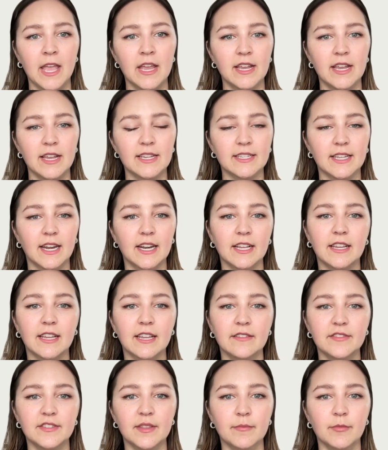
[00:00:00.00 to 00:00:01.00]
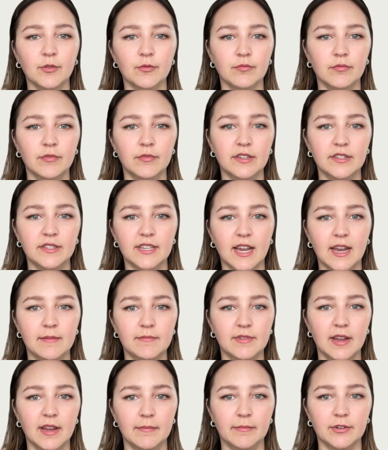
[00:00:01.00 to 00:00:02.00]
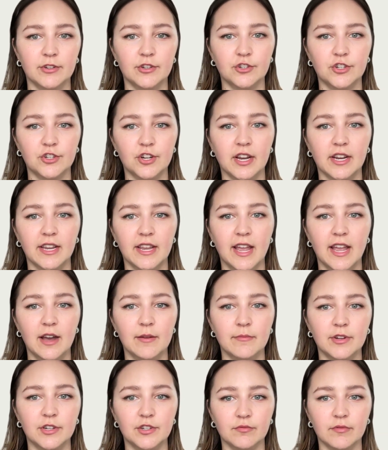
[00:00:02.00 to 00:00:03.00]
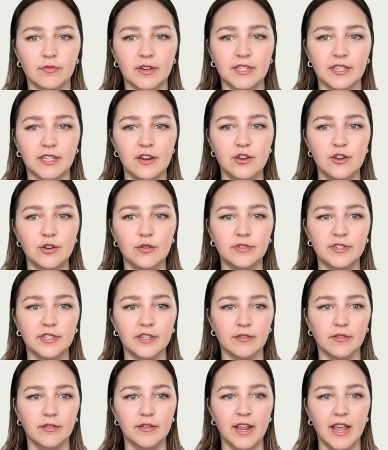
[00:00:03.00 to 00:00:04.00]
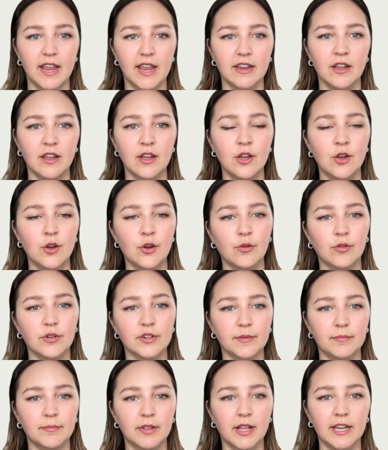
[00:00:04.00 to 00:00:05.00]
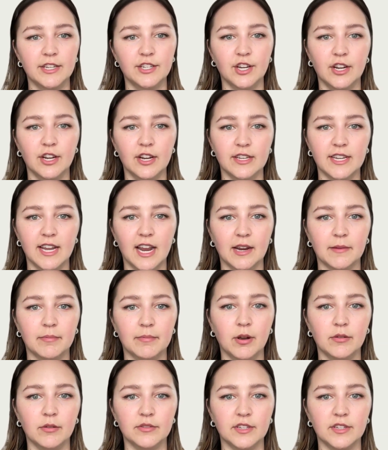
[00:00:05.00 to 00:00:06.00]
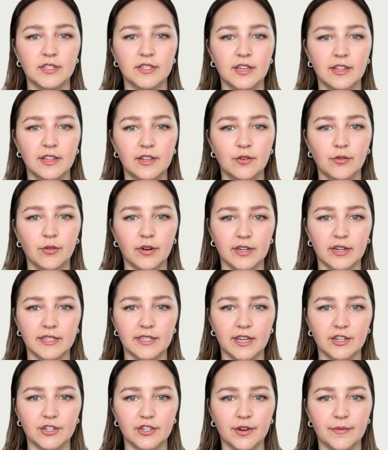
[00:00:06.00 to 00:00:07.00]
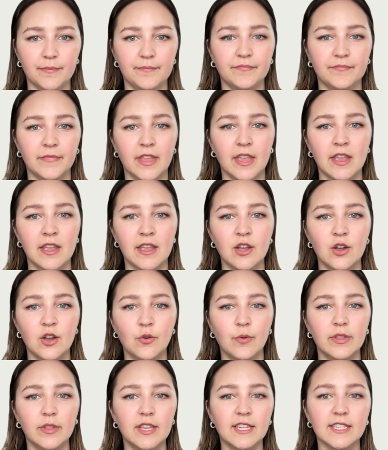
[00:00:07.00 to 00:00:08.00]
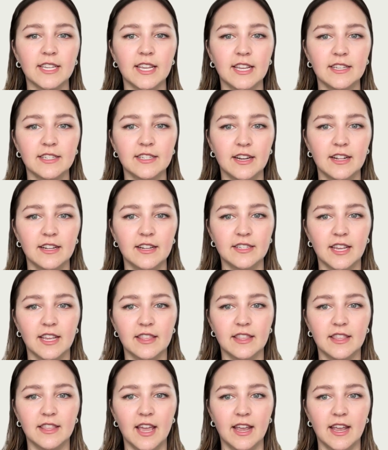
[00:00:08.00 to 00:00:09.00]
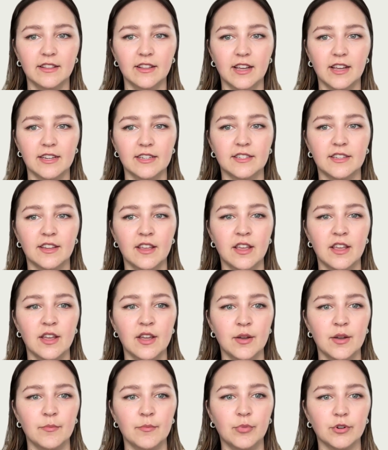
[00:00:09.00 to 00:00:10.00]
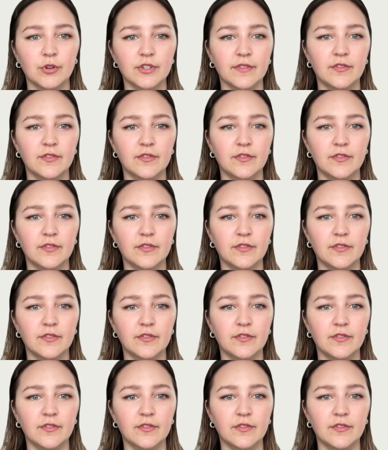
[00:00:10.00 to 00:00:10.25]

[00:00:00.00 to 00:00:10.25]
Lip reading: is that it gives them a real-time temperature check how much risk a new zero-day or supply chain attack poses to the organization. When these incidents hit the headlines, boards of